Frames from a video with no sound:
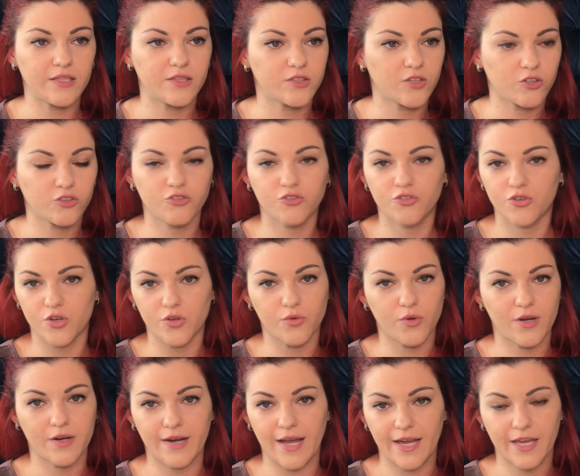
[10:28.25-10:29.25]
not true or
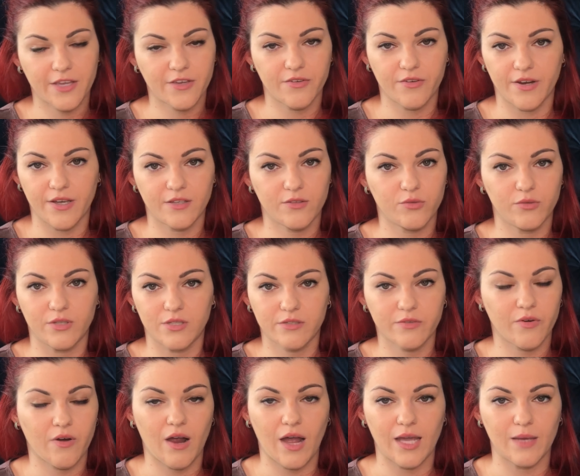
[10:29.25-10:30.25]
accurate to
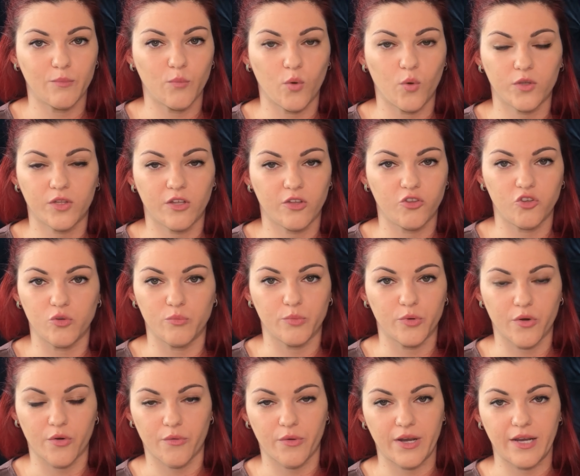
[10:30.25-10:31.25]
describe what a
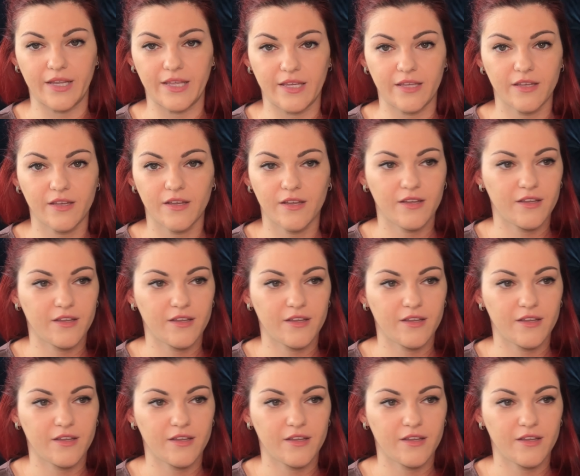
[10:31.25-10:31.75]
newborn really